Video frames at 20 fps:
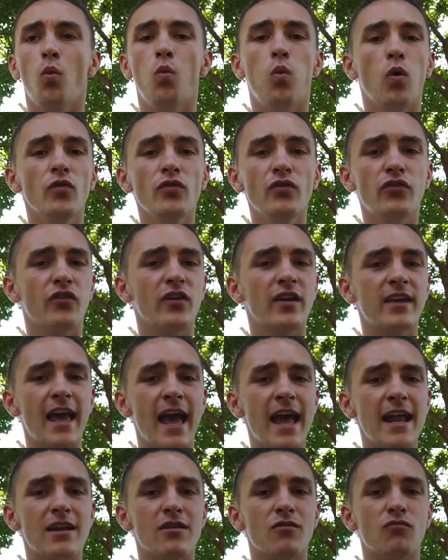once
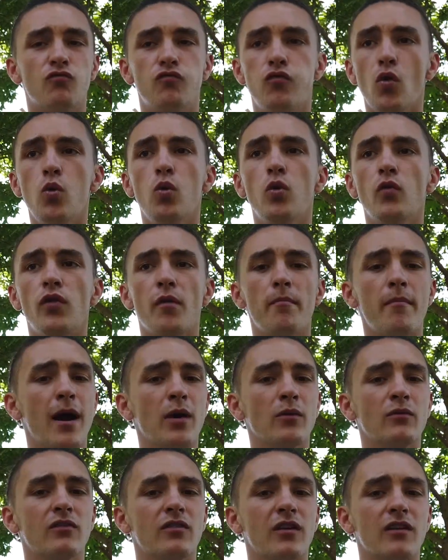again rule the
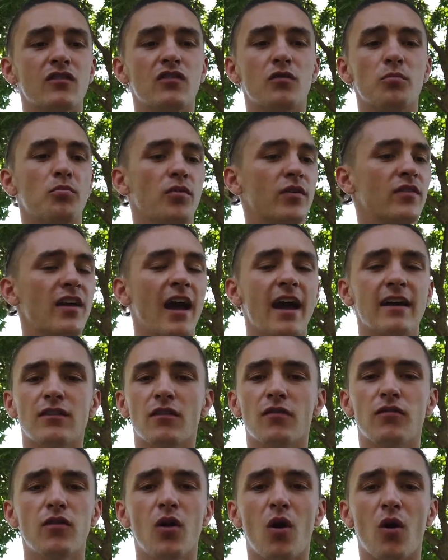mountains and
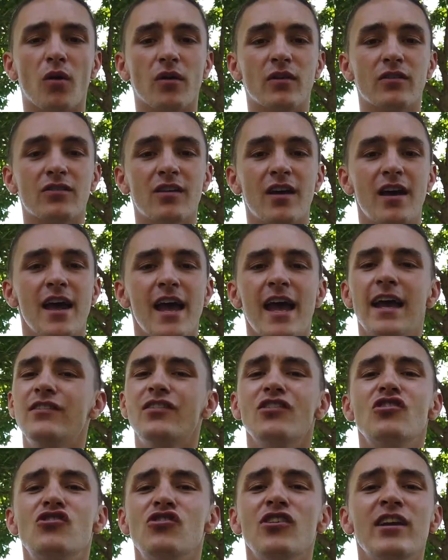protect the flocks.
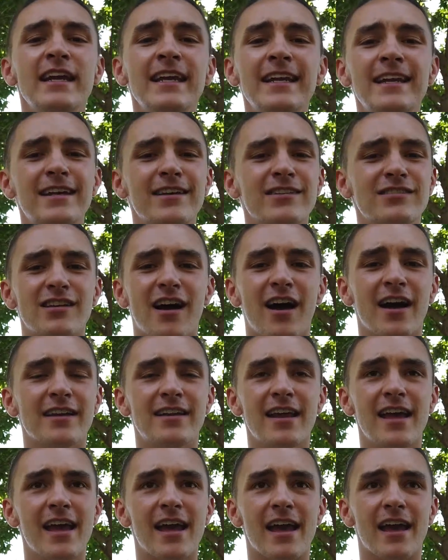It's a genius
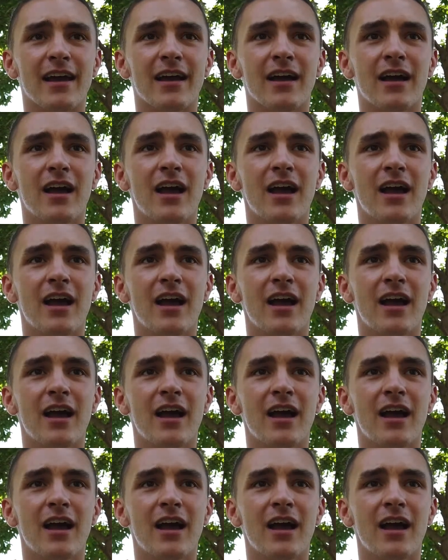idea.